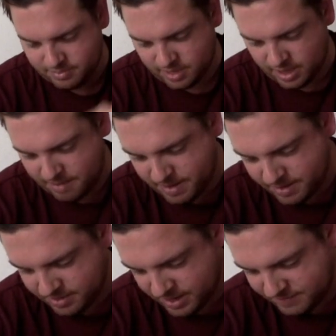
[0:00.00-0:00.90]
A lot
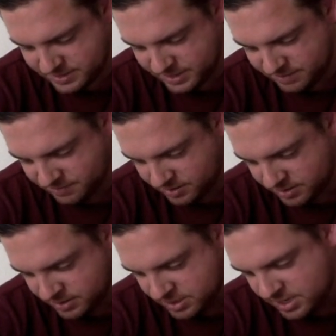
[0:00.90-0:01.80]
better than I've seen for
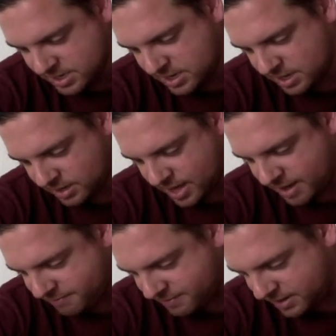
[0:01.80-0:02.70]
a lot
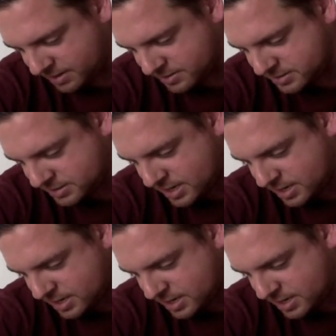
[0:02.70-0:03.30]
of figures.